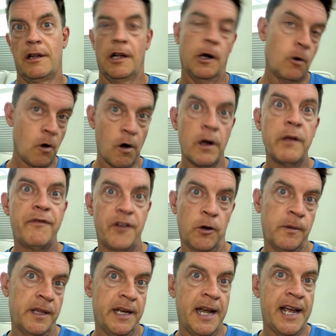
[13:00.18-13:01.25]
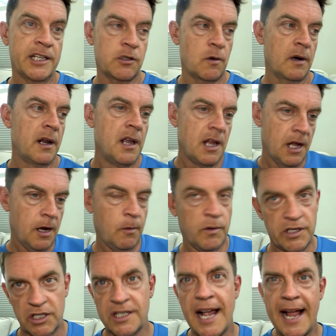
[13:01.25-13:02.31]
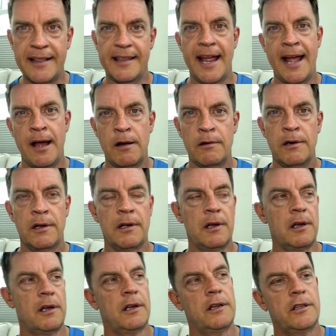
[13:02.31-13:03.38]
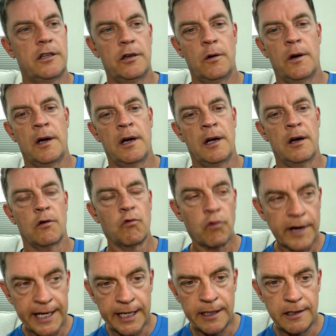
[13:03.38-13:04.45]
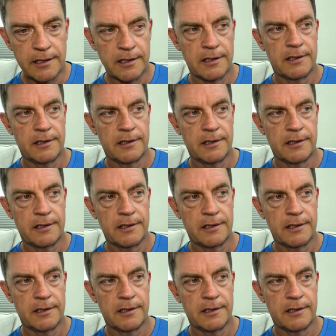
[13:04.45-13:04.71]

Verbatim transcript: And we're already filming the next one. And we sat down to read.